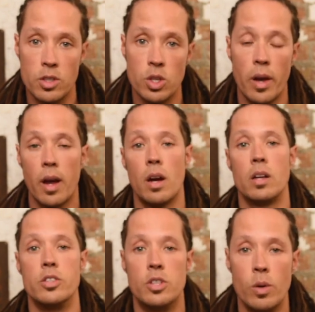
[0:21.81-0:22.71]
It's your
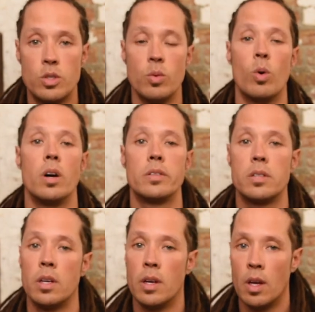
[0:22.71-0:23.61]
hair, do what you want,